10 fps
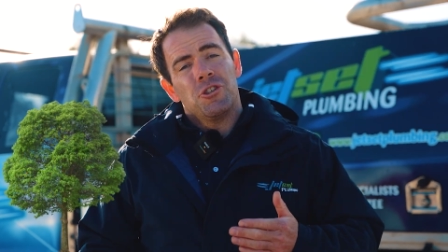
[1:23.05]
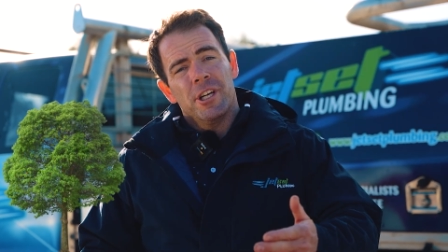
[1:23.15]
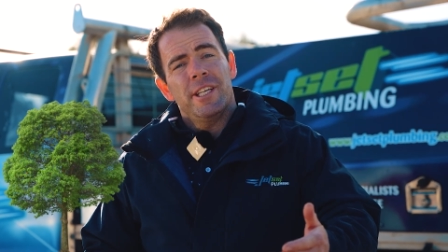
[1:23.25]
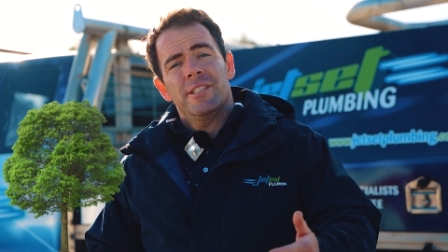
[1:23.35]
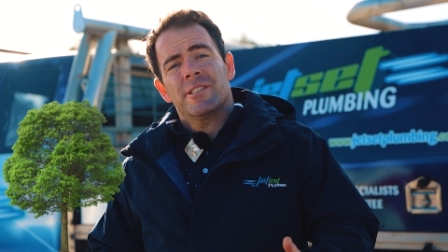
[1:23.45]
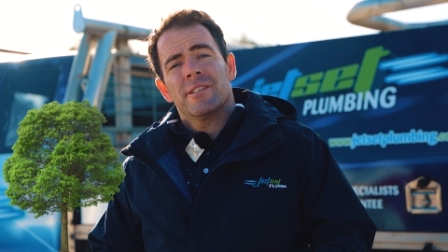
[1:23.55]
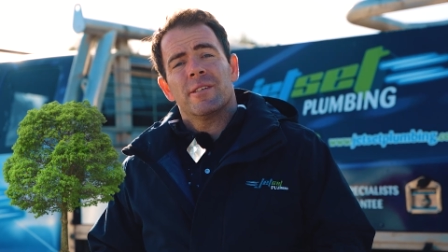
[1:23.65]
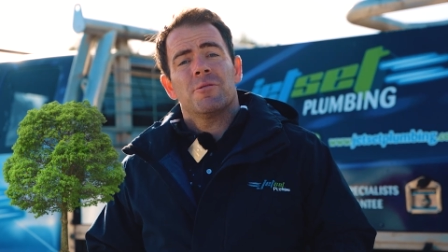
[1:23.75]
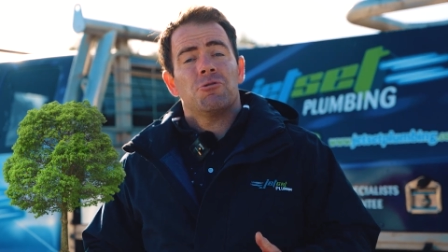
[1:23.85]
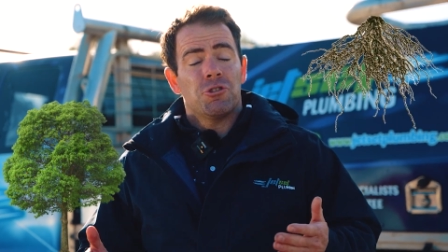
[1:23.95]
Trees,
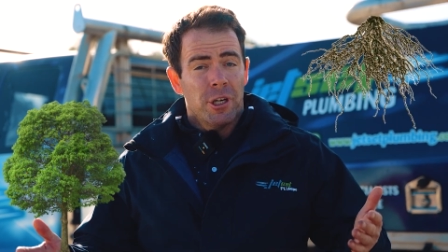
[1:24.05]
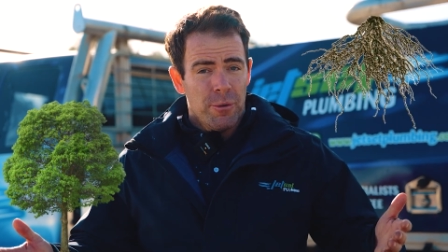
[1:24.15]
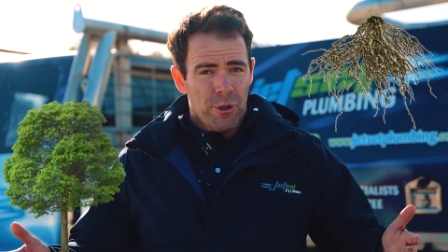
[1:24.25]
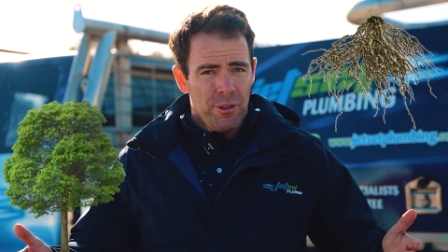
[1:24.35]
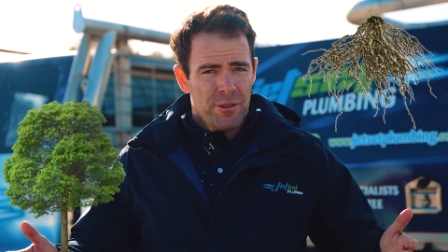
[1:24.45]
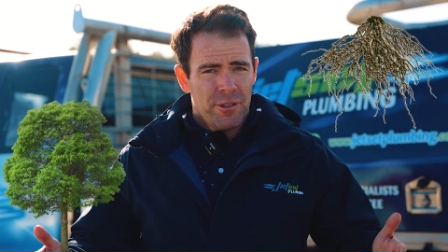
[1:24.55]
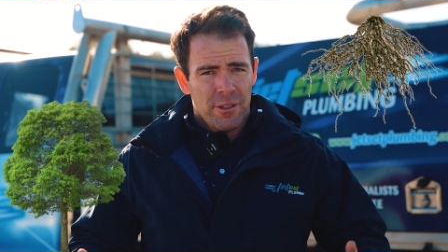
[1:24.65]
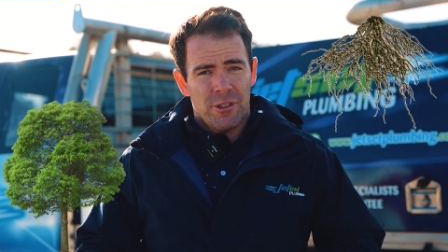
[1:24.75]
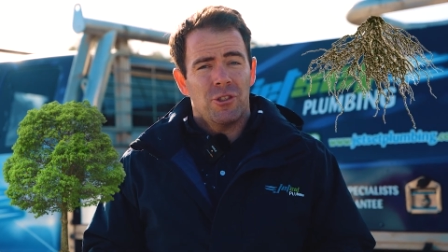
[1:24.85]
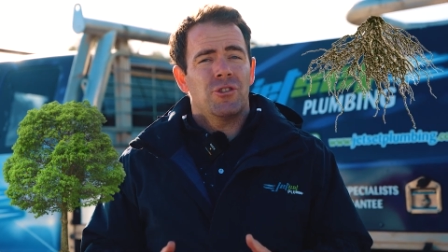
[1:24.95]
tree roots,
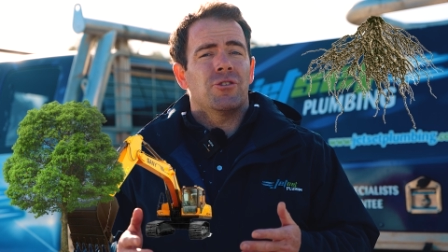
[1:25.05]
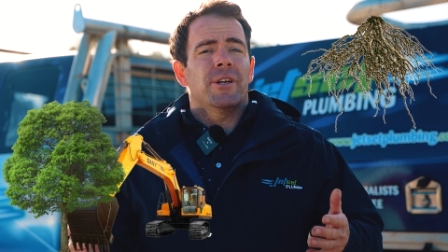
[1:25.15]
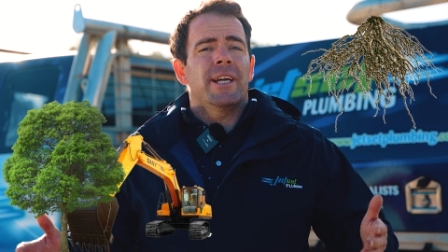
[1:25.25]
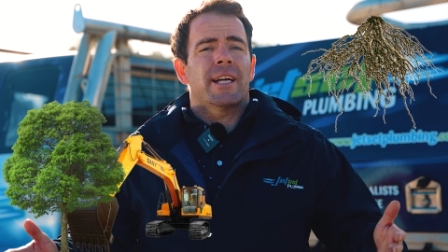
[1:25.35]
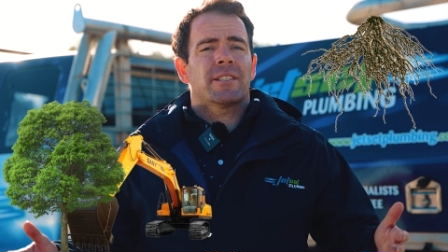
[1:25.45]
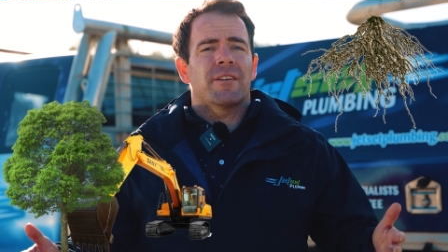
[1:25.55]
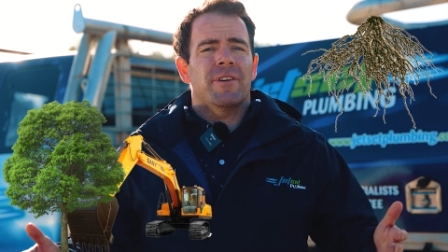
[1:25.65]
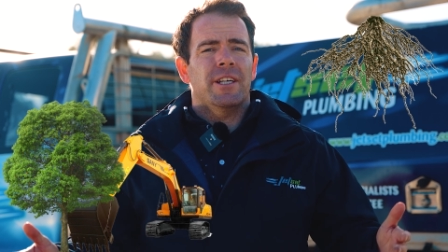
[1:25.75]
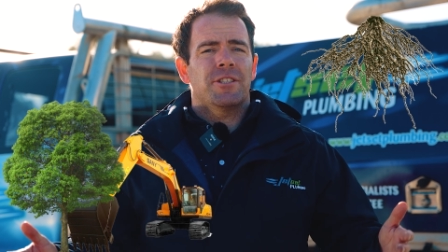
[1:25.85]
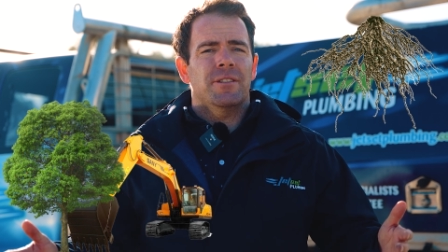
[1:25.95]
tree
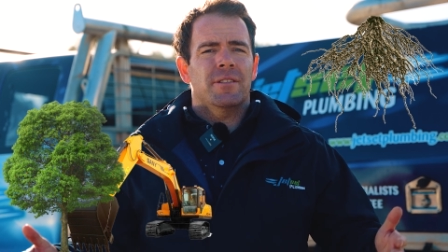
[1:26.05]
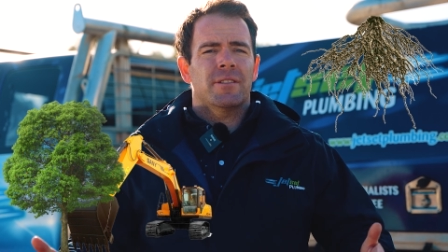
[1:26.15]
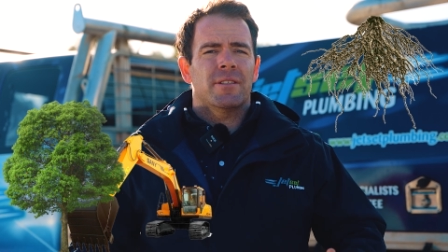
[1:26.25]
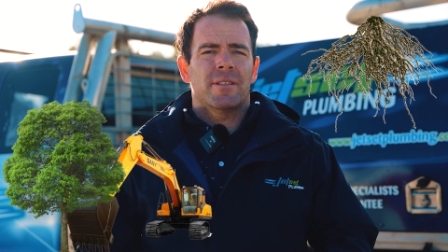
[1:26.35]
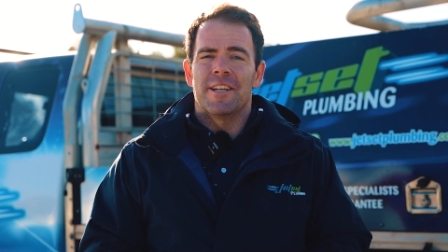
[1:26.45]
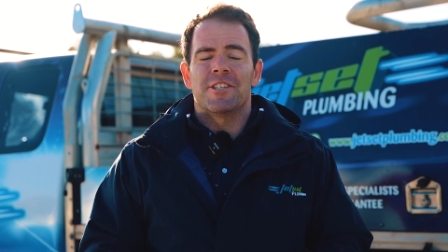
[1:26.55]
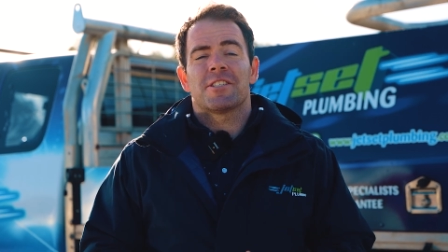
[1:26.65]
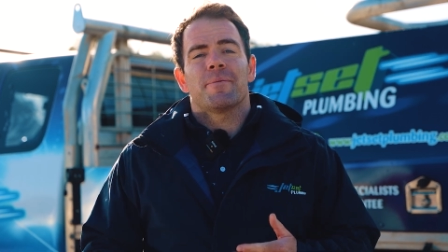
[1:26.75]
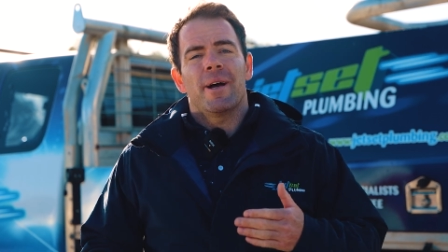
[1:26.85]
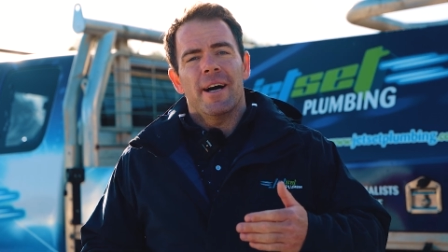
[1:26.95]
excavations, and
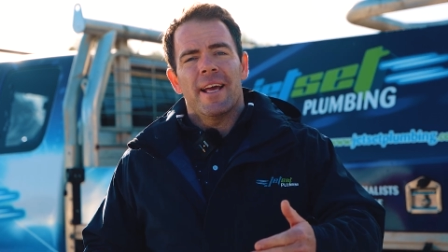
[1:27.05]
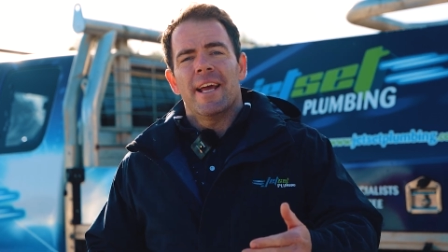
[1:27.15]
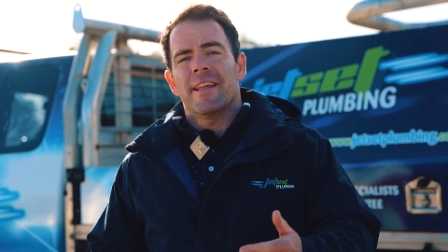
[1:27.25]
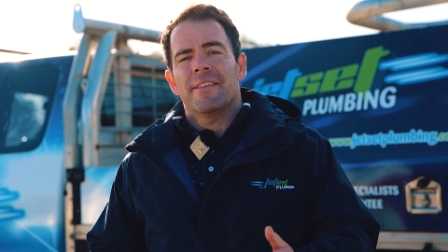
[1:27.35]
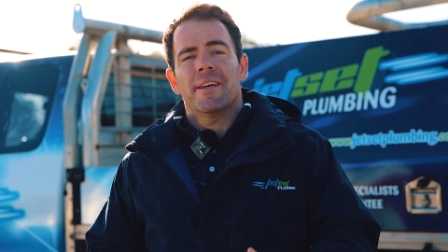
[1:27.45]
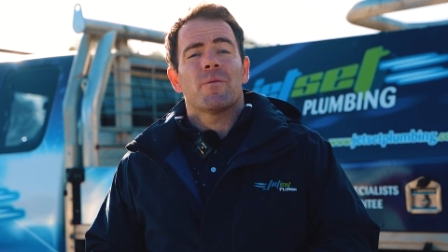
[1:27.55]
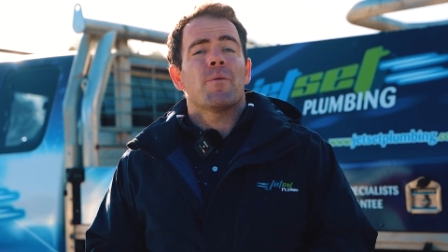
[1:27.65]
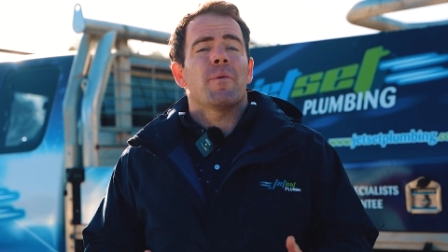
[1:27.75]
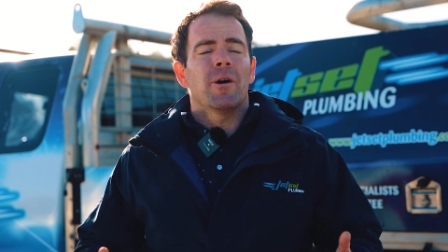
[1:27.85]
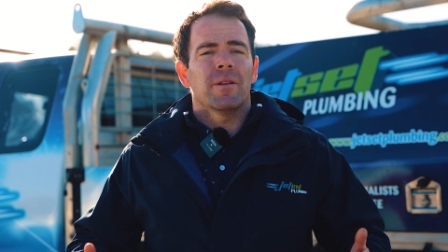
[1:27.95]
just about anything
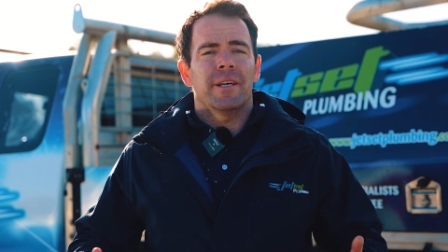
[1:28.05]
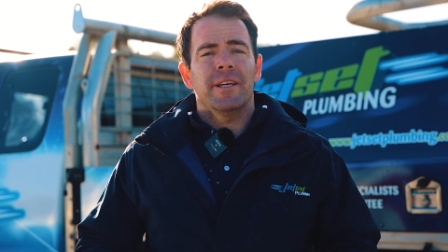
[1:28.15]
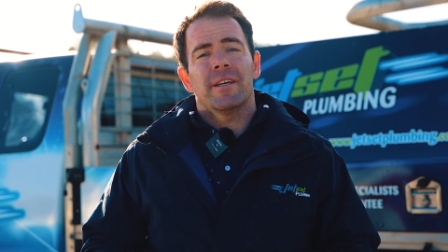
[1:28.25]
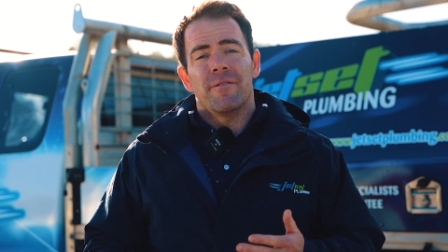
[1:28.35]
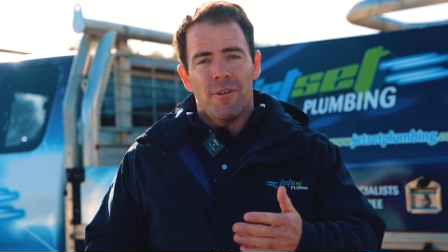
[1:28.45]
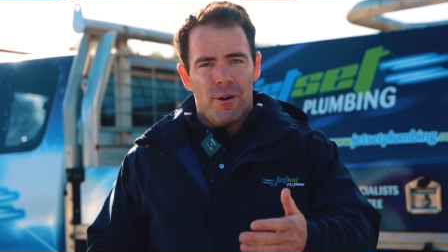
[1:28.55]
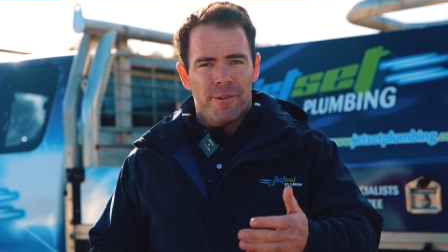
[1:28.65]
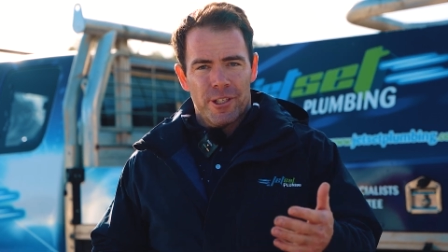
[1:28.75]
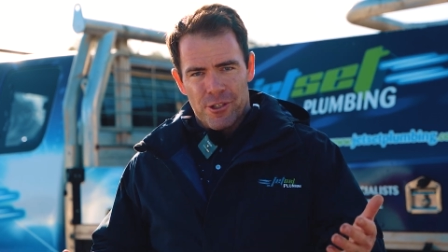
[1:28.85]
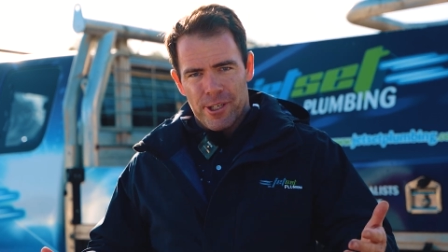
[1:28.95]
remotely
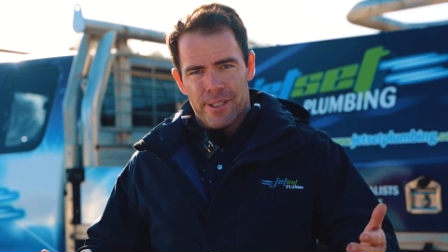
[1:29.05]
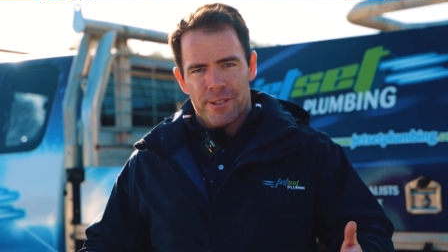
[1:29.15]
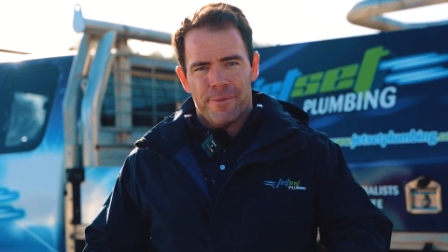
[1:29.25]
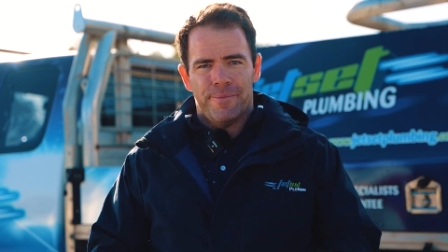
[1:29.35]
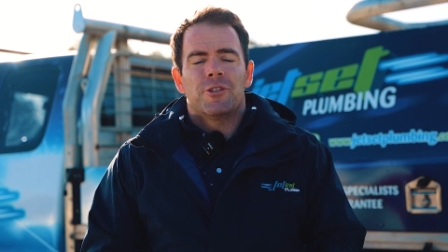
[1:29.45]
involving trees.